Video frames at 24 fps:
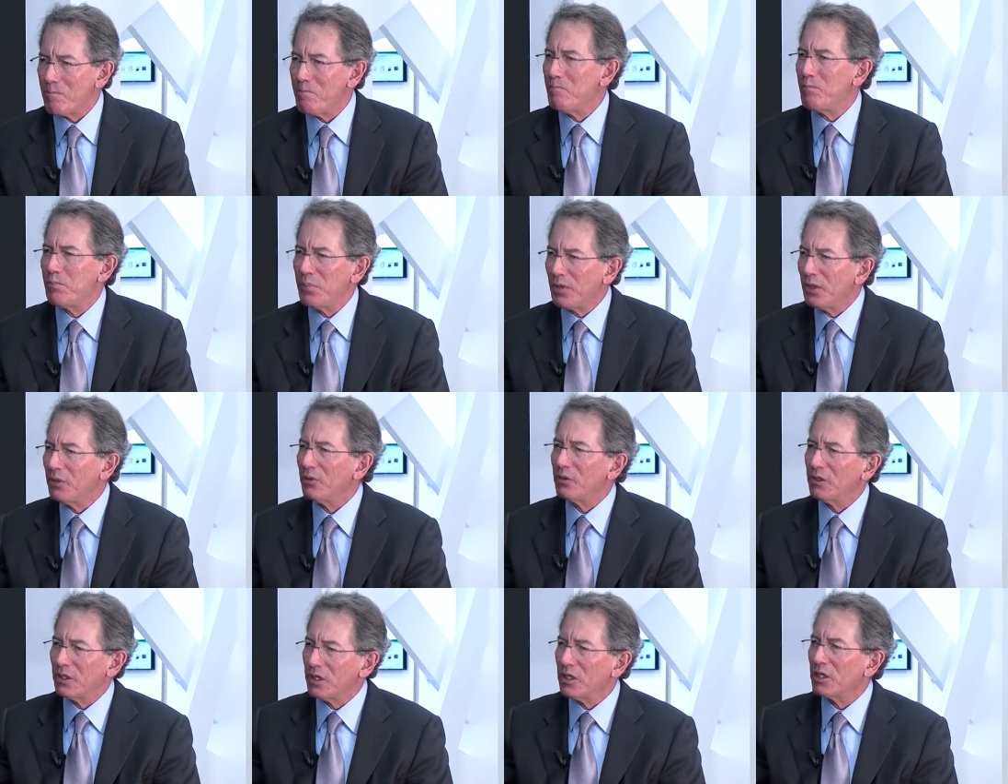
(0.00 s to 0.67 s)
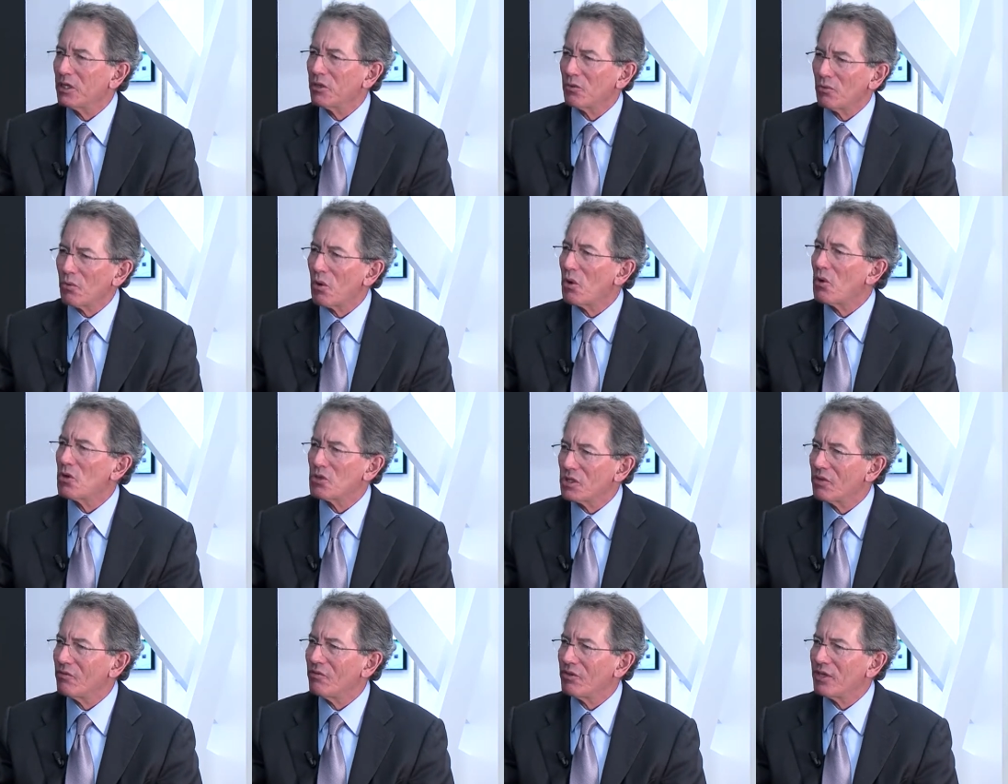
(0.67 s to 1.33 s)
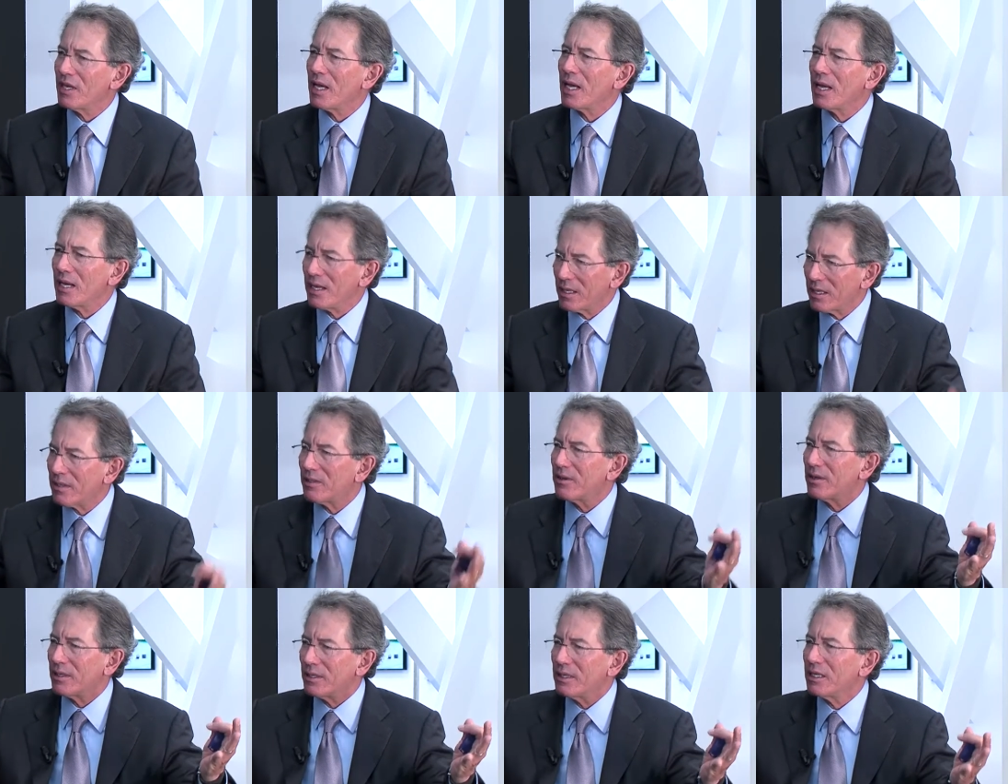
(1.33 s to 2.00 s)
billion rows of data
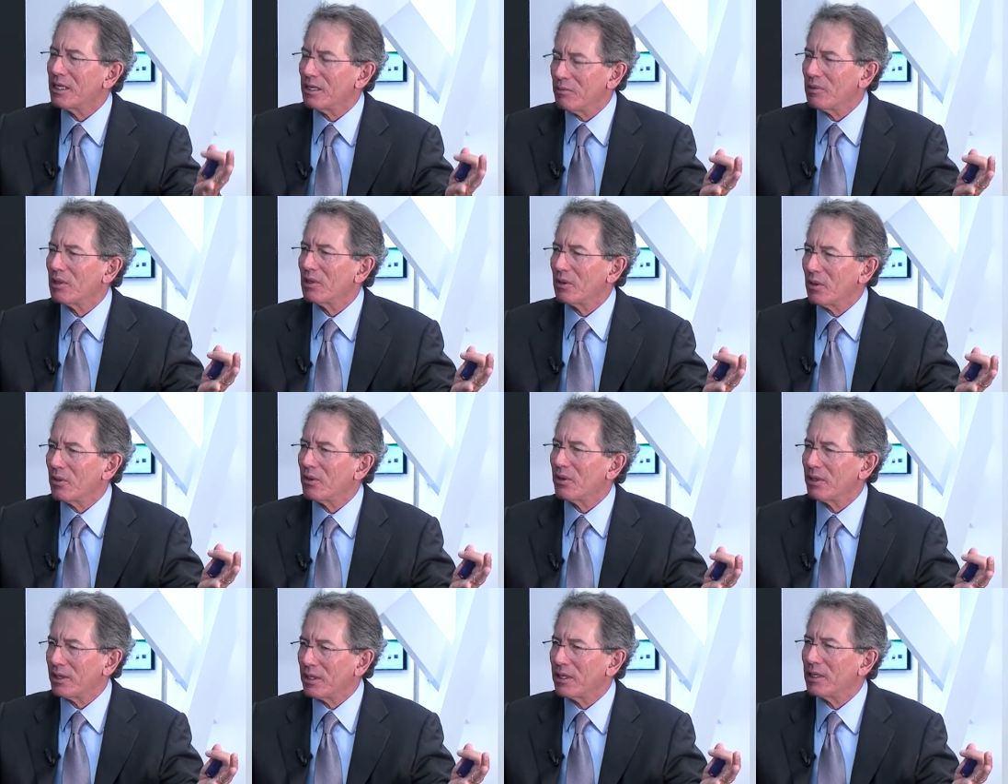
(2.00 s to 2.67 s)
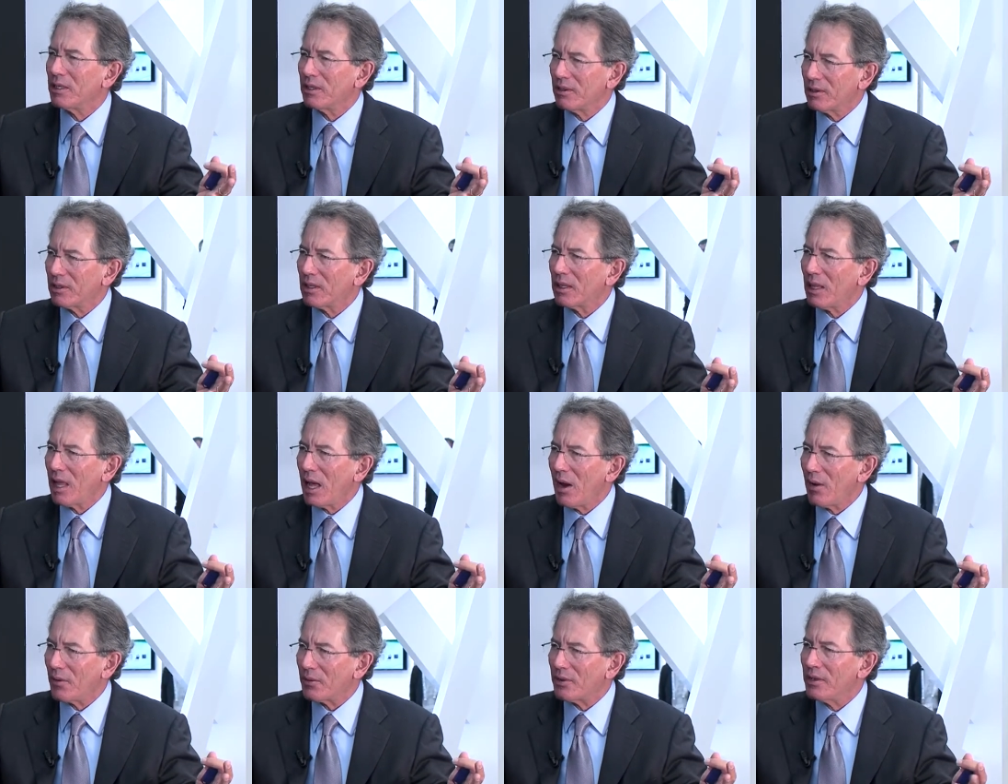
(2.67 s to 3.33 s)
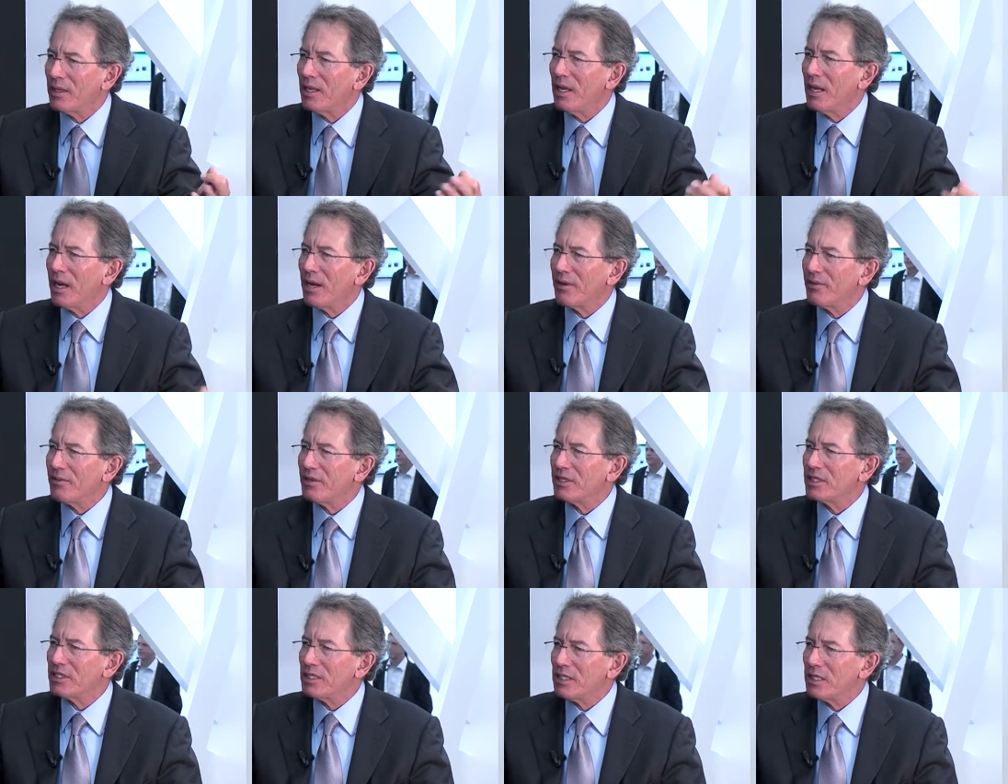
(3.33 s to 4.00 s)
that need to be loaded into the cloud, and
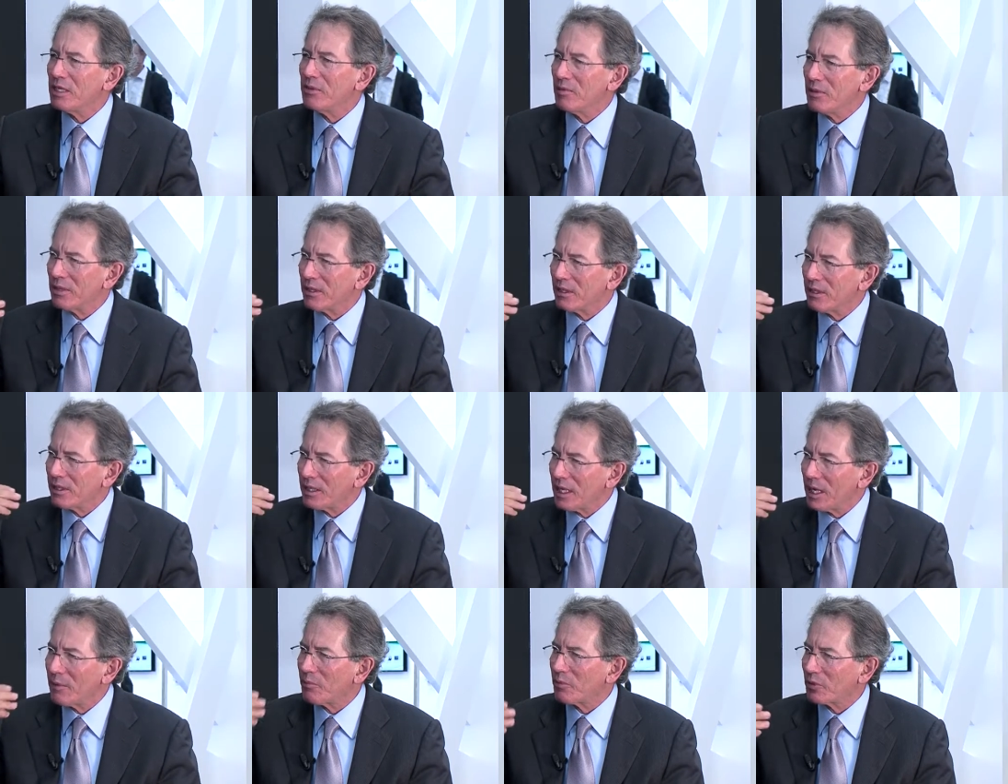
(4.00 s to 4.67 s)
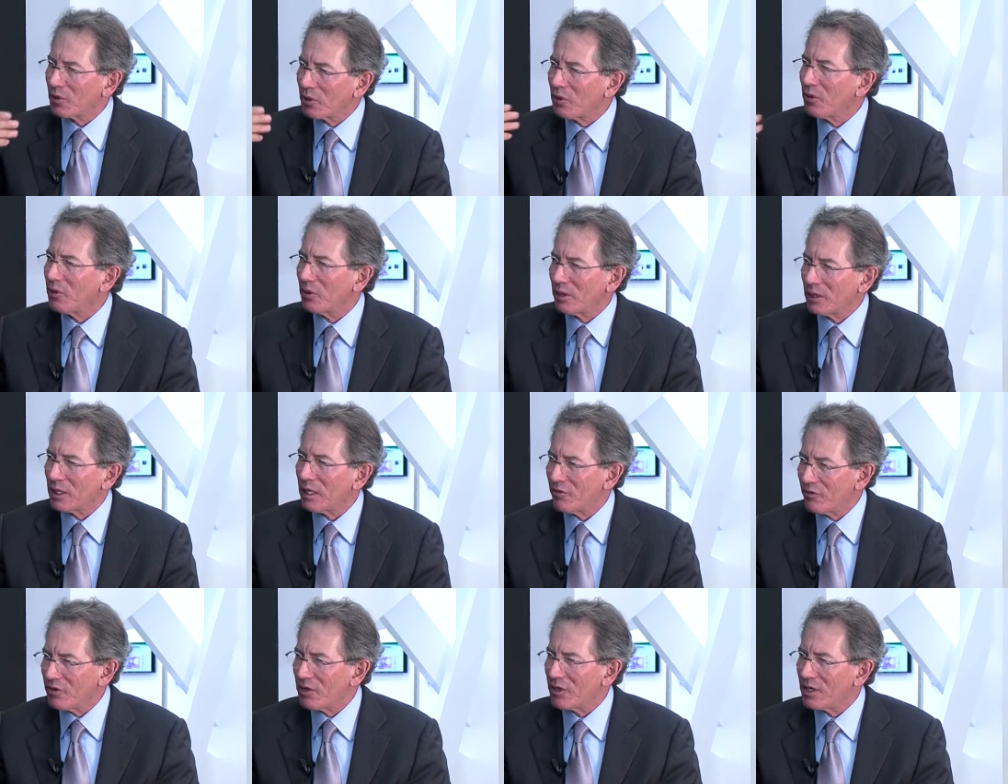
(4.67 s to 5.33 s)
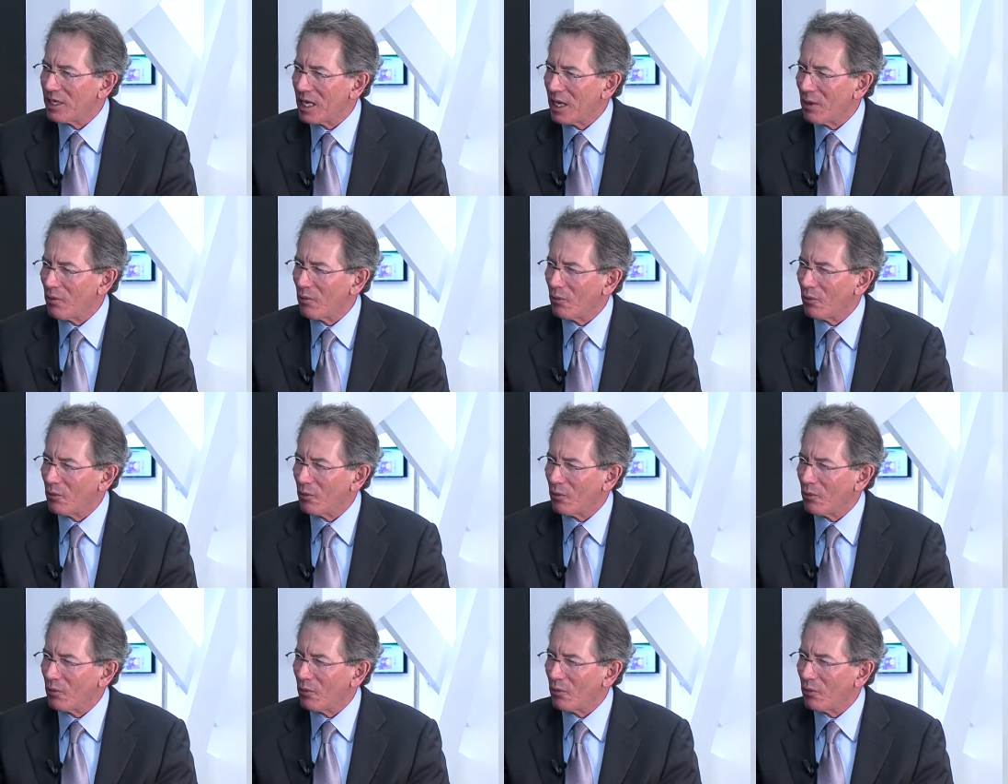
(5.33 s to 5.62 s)
these need to be kept current every day.